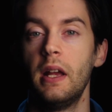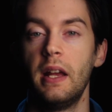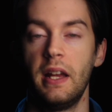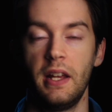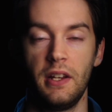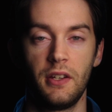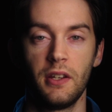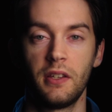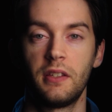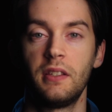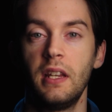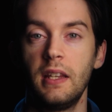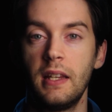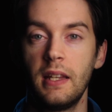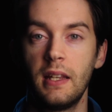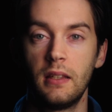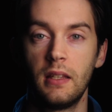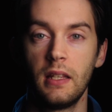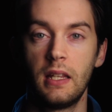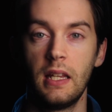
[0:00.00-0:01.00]
I just need to
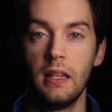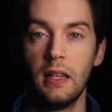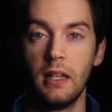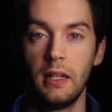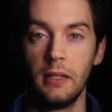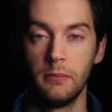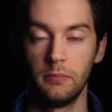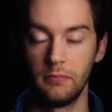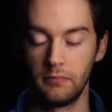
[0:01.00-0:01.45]
get the key light.